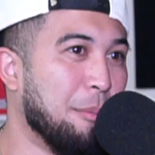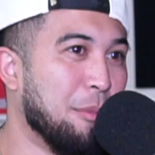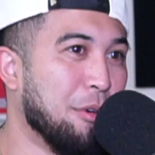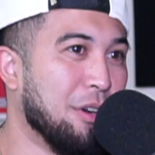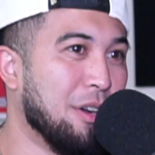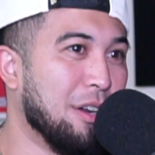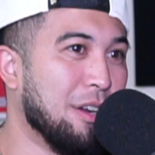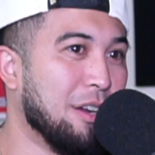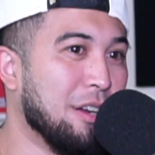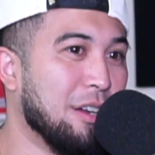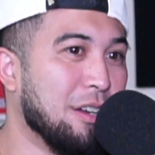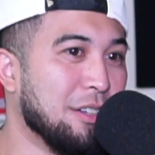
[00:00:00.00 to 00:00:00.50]

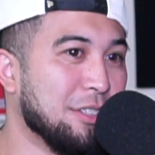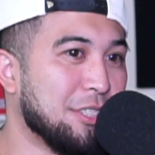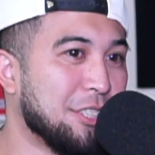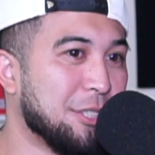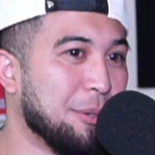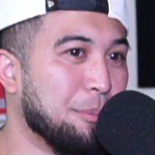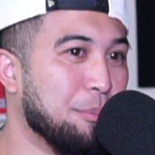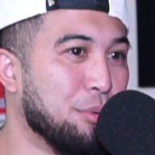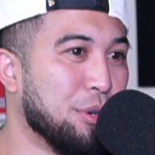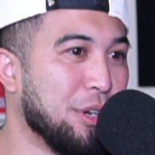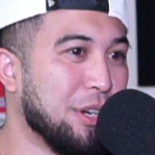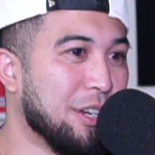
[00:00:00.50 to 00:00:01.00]
remember
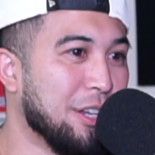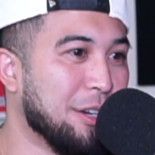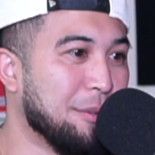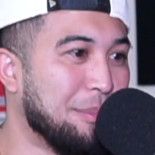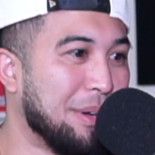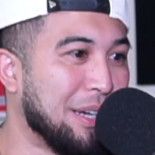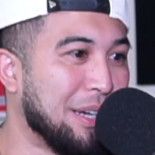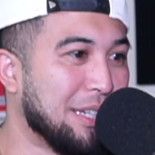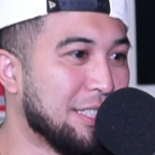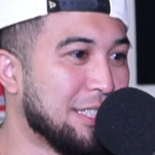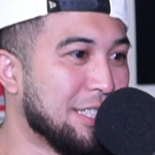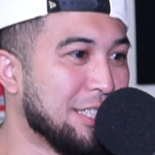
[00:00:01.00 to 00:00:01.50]

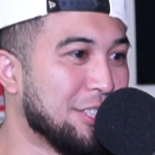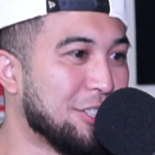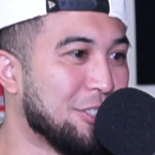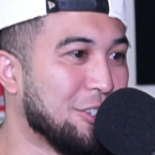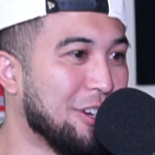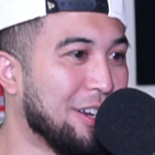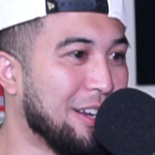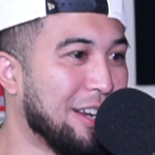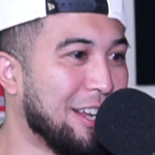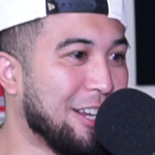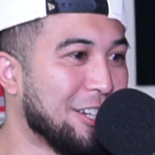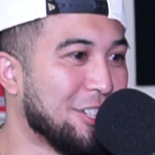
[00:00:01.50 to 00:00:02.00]
Sabrina, my
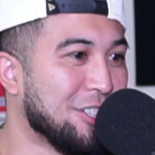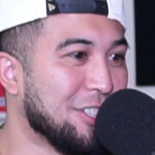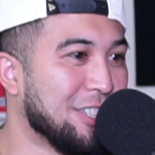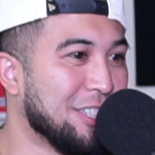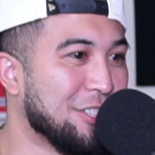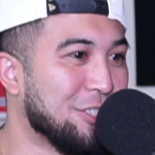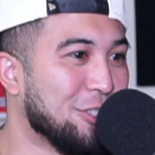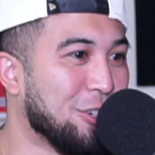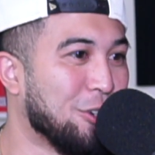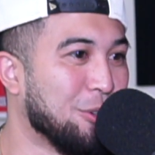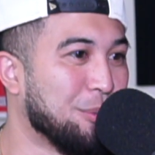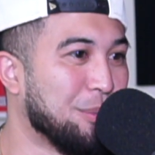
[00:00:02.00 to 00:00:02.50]
sister, had
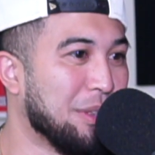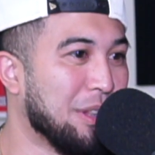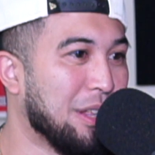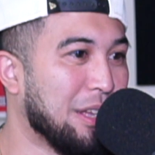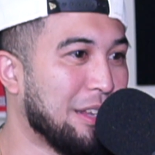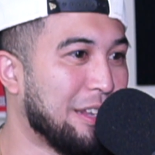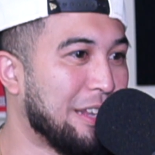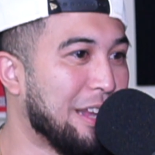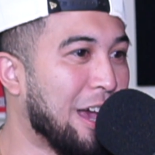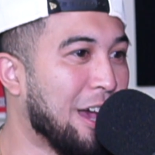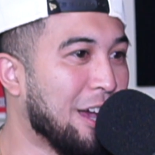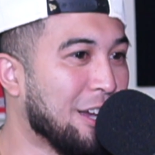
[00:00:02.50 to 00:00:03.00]
actually told me,
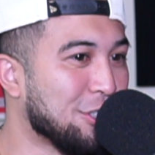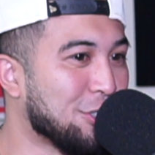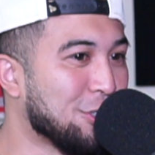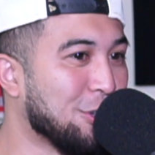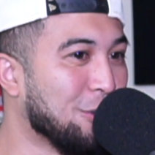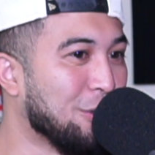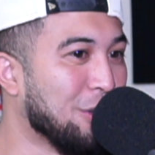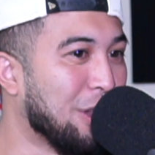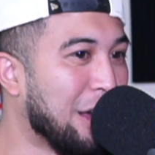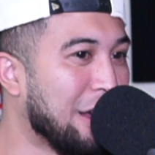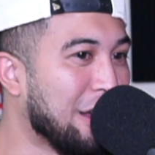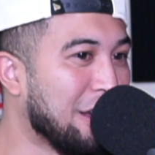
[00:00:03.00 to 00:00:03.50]
like, yeah,
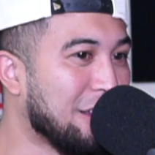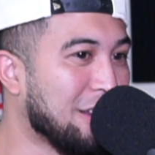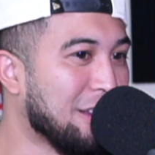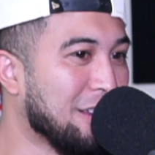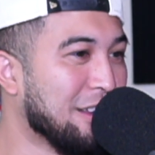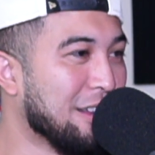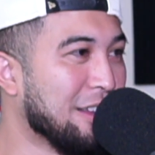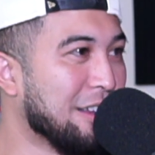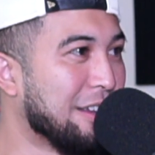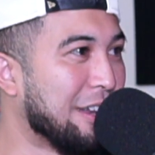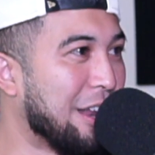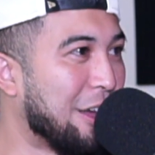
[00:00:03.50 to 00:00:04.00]
so, like,
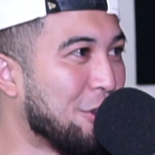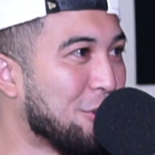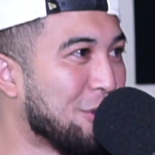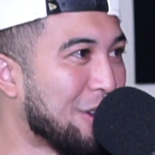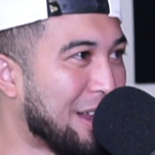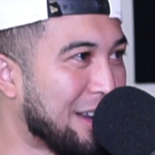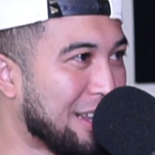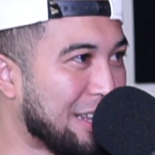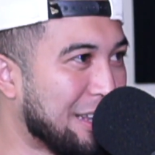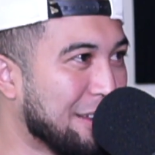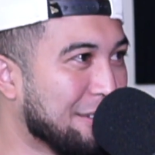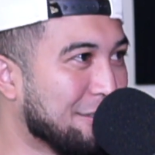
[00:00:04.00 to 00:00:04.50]
now you
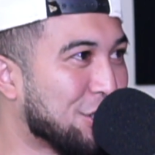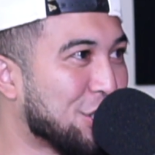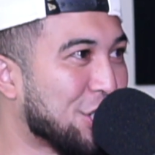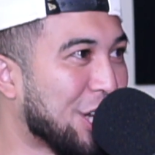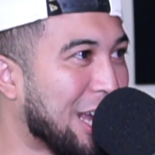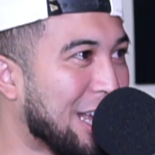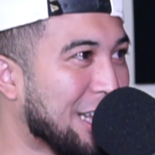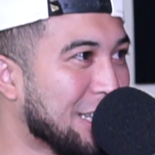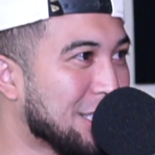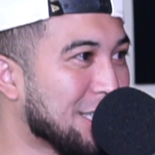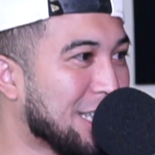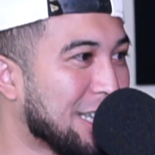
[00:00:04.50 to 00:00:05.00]
got to give
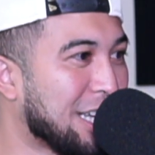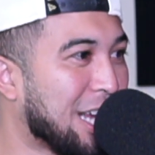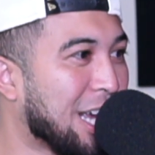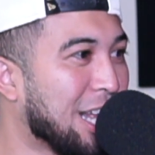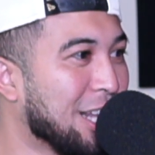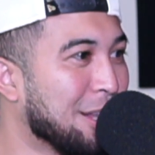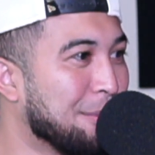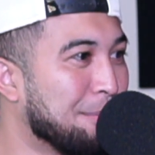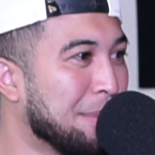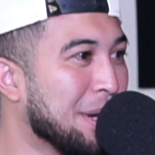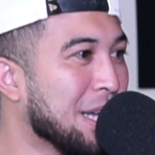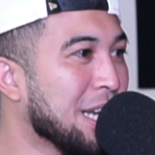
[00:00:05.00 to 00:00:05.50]
Chance, like,
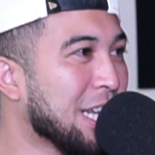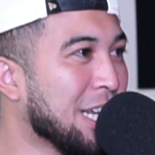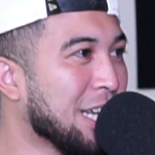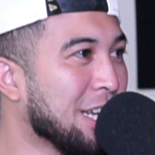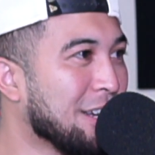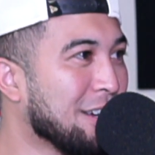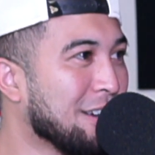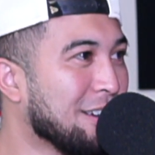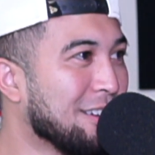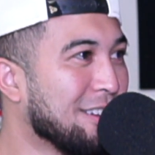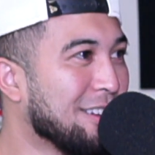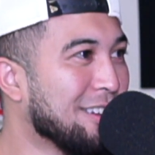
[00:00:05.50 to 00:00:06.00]
hella
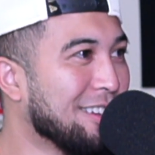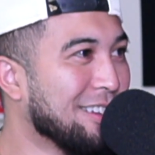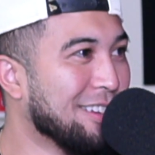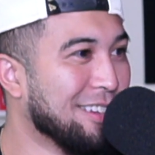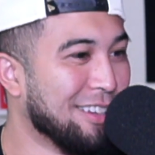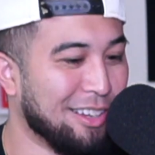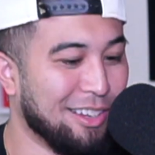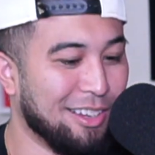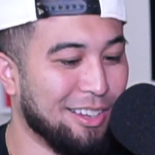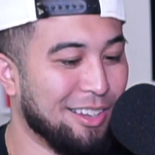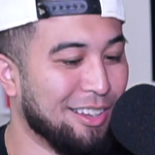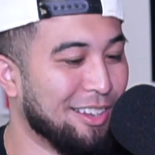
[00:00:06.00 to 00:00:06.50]
money
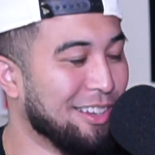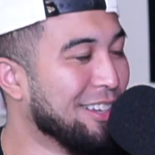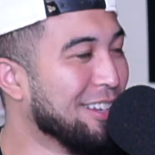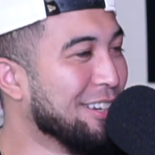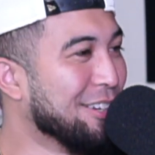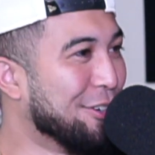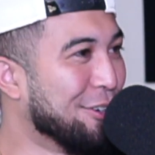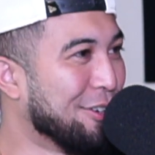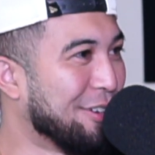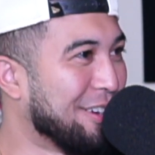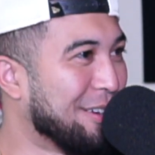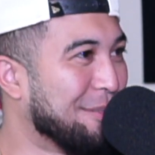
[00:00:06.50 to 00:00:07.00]

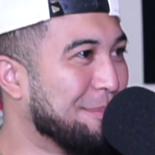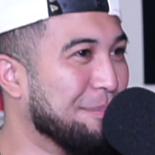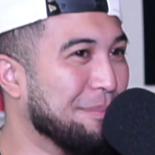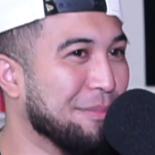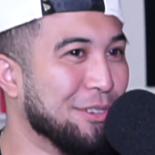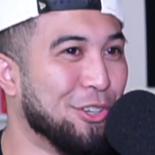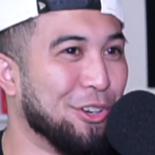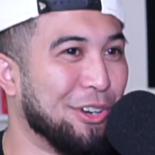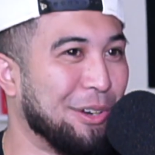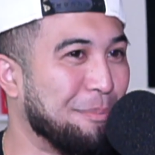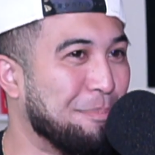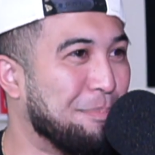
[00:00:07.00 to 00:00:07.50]

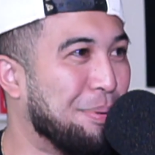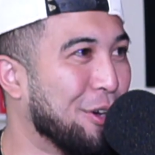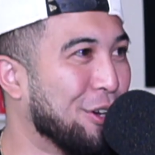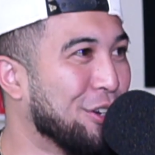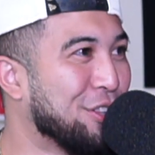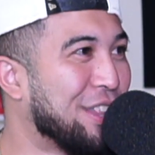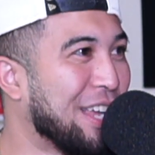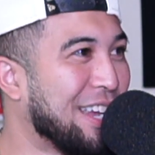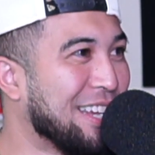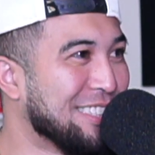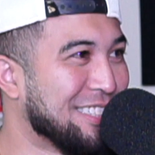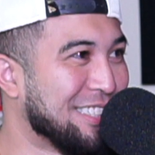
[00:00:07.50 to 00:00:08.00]
during
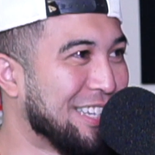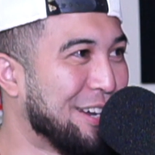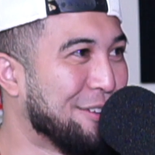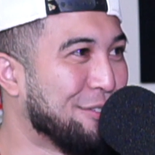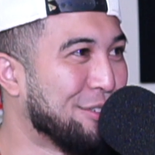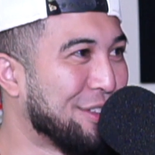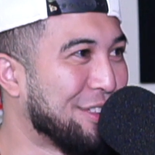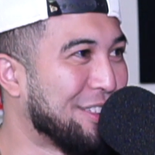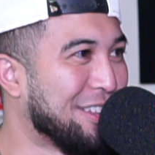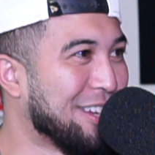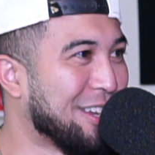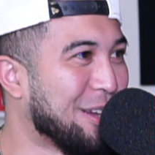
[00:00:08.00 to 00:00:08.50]
birthdays and
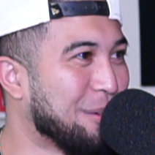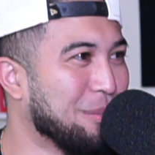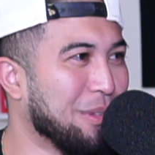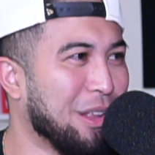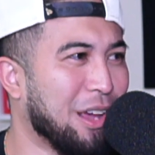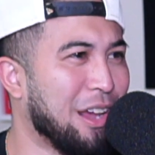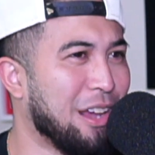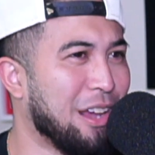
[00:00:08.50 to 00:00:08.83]
everything. I'm